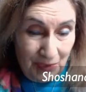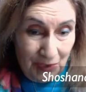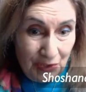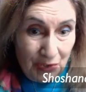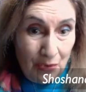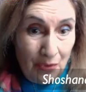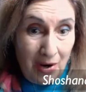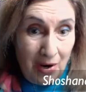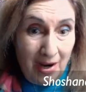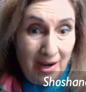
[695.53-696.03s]

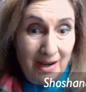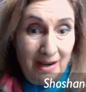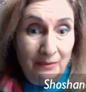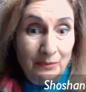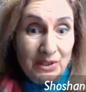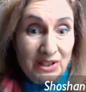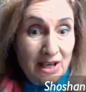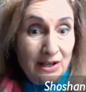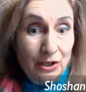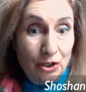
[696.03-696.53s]
So
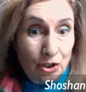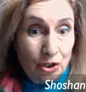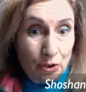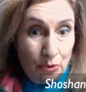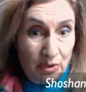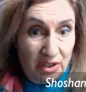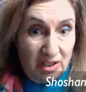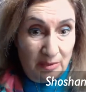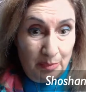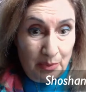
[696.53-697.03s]
I was at a
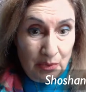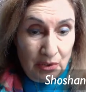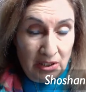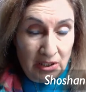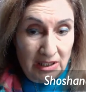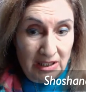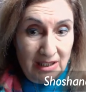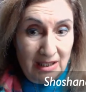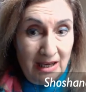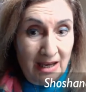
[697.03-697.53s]
choice
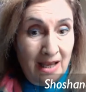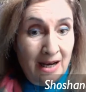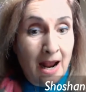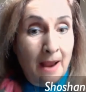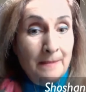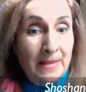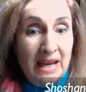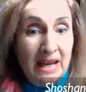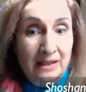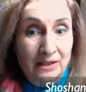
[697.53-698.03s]
point and
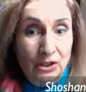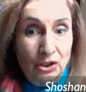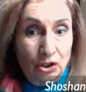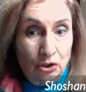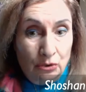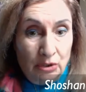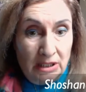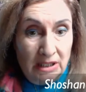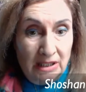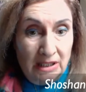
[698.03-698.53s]
I made the
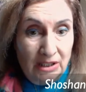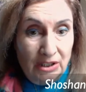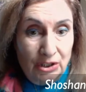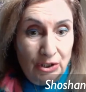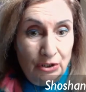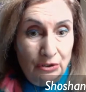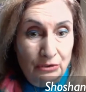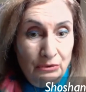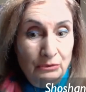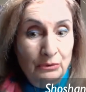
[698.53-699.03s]

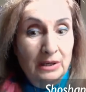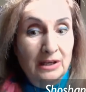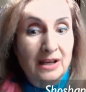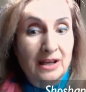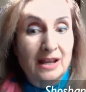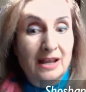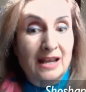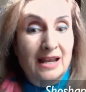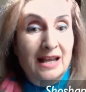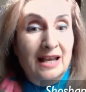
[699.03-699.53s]
choice to
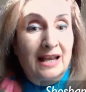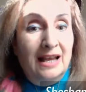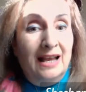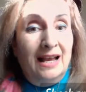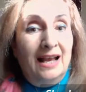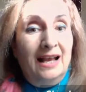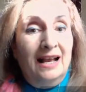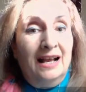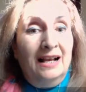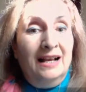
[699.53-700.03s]

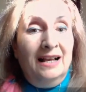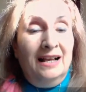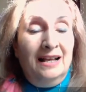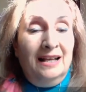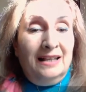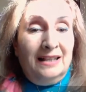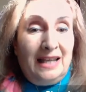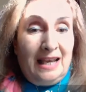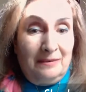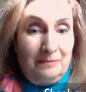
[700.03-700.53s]

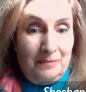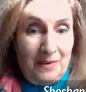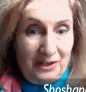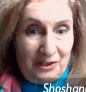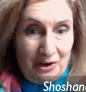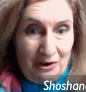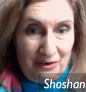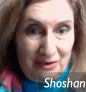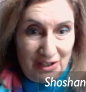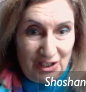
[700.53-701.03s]
get
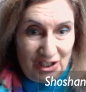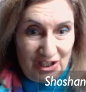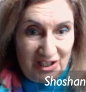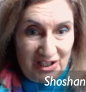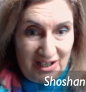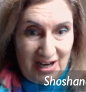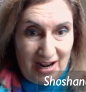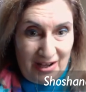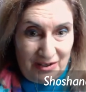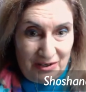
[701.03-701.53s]
my courage
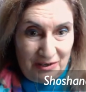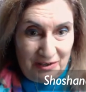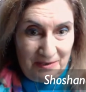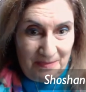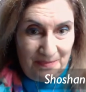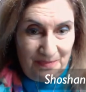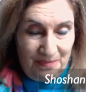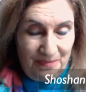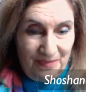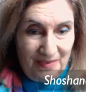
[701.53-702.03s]

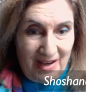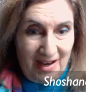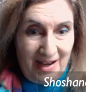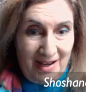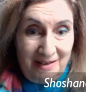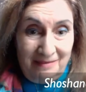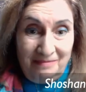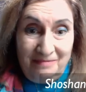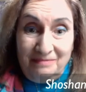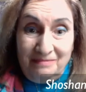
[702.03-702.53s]
together
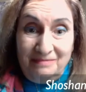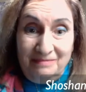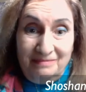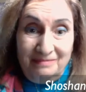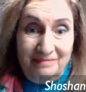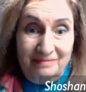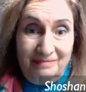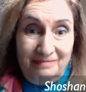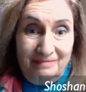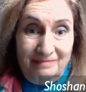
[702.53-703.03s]
and
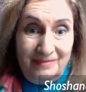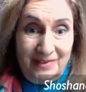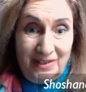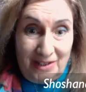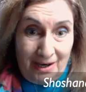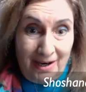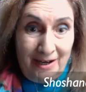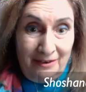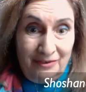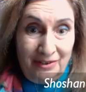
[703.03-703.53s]

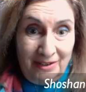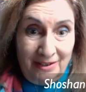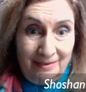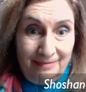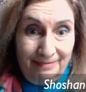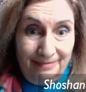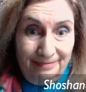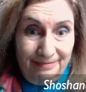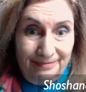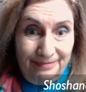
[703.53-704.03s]
dive
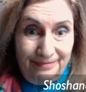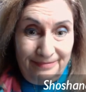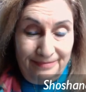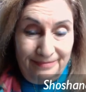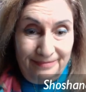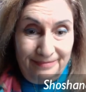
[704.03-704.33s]
in.